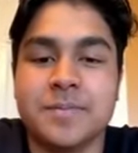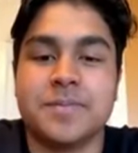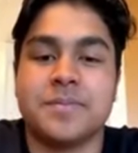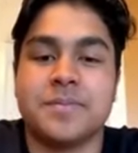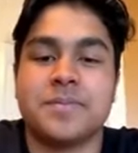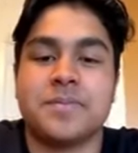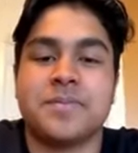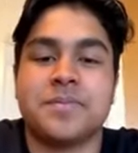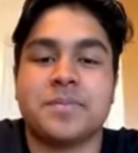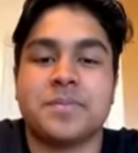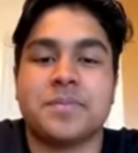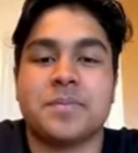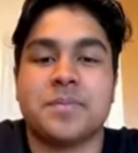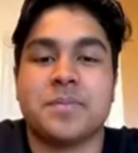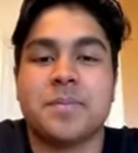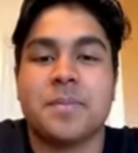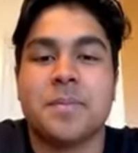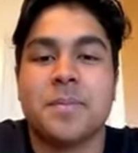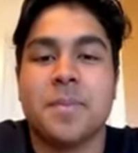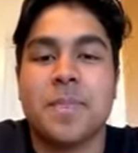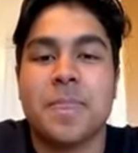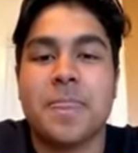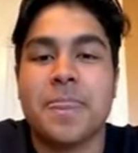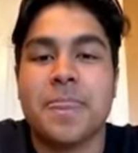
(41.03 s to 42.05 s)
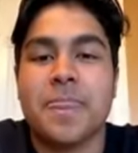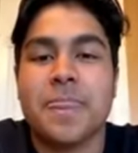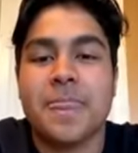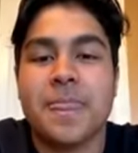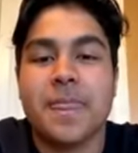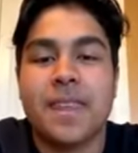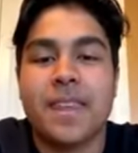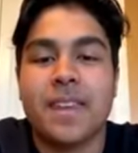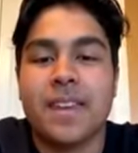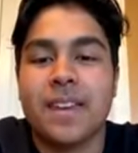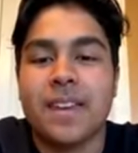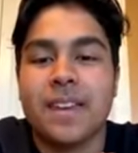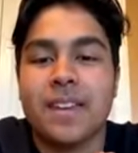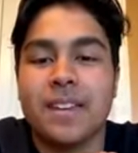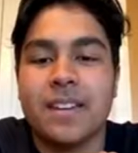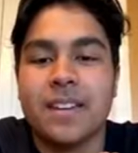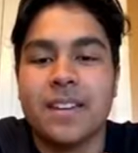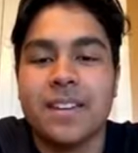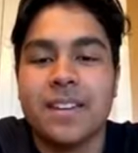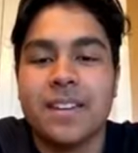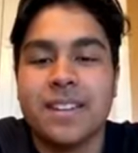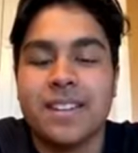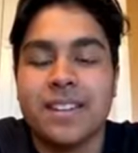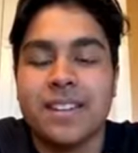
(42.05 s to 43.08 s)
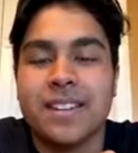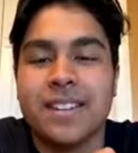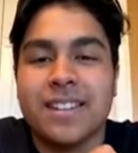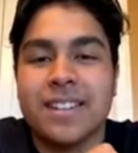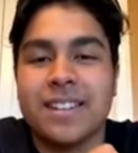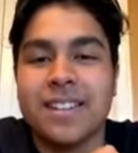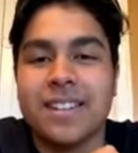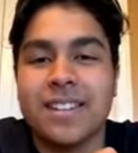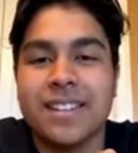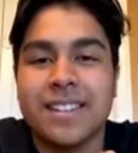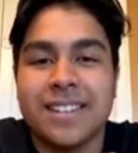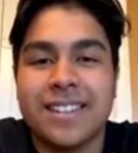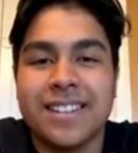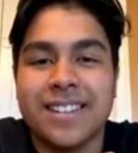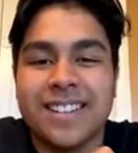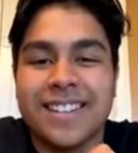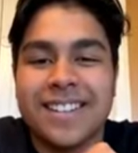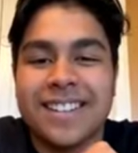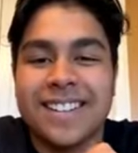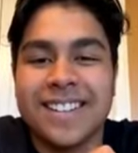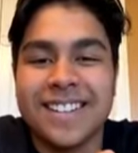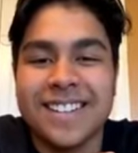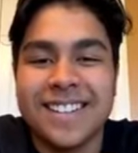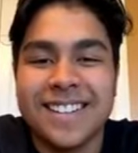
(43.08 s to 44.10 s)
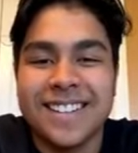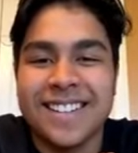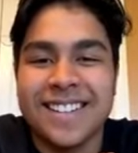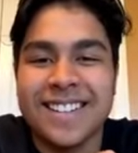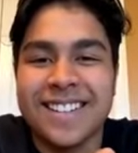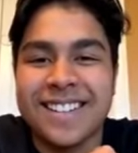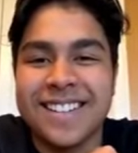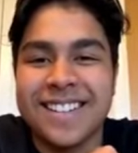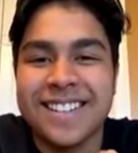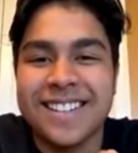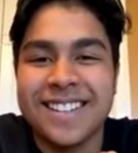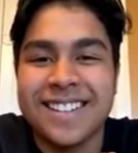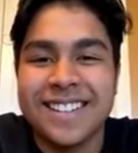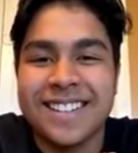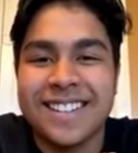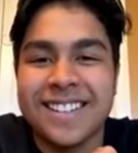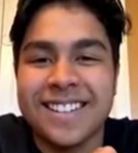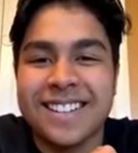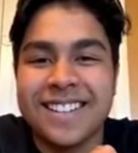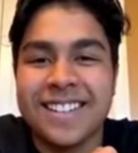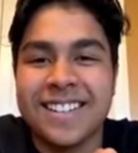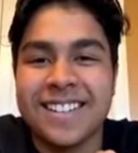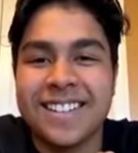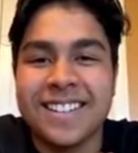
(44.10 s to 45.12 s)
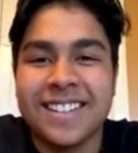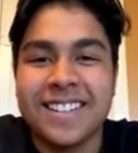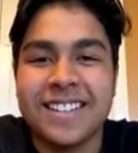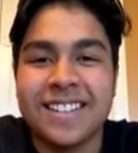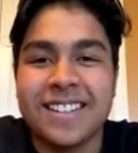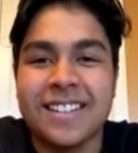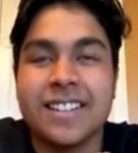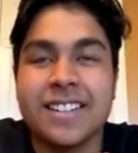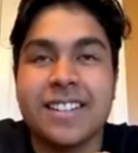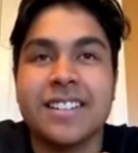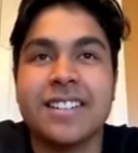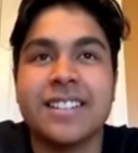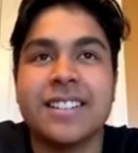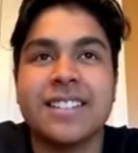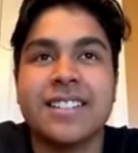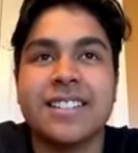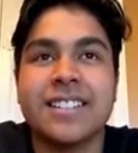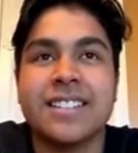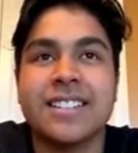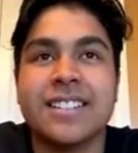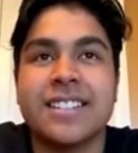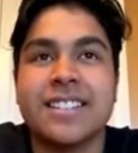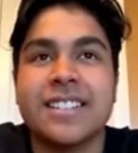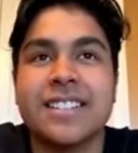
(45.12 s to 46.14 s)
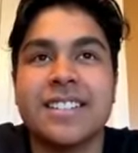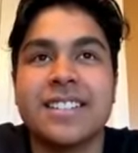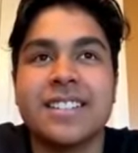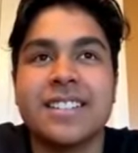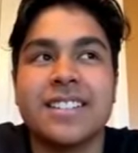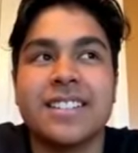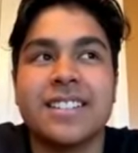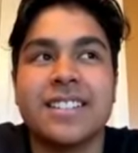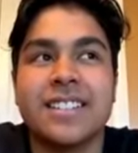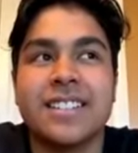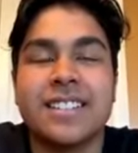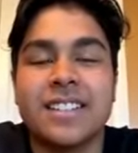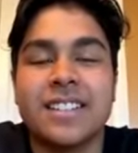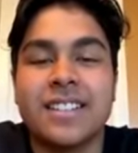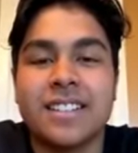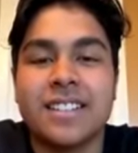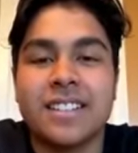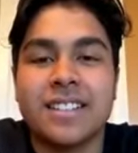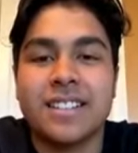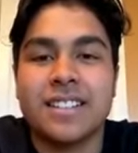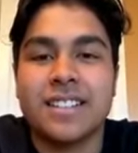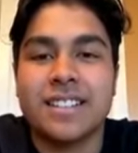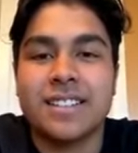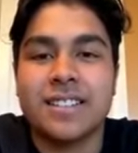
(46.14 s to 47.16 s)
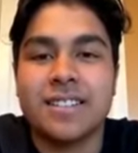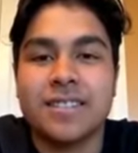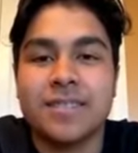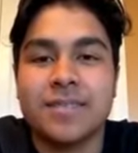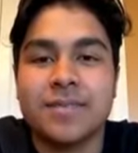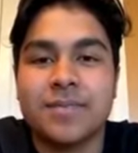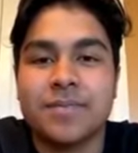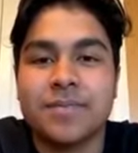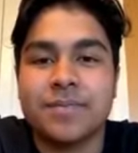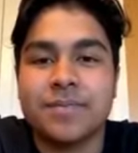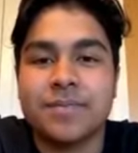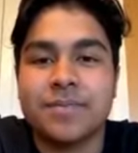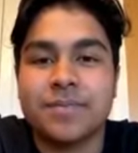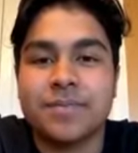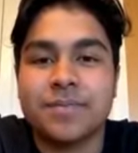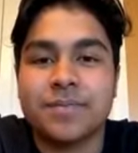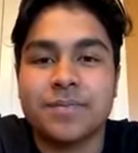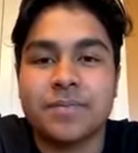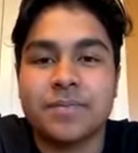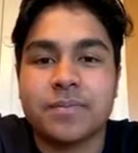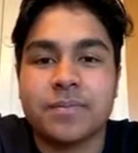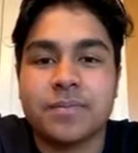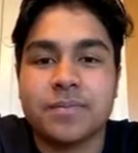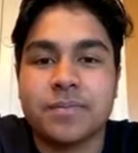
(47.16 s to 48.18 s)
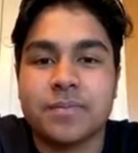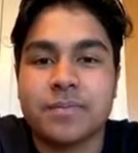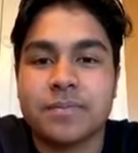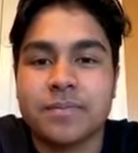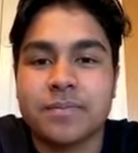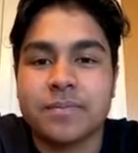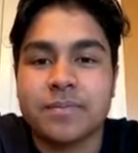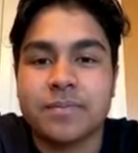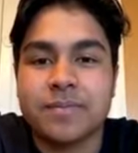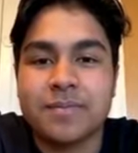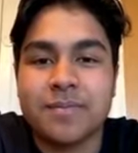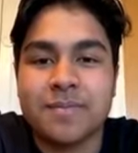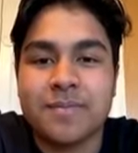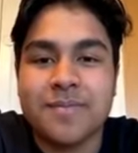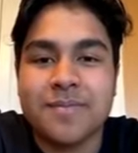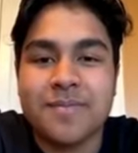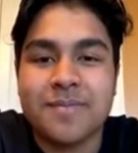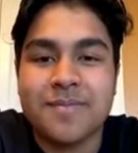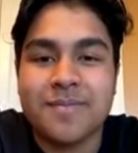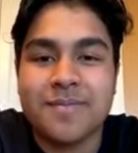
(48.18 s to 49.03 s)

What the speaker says: [no speech]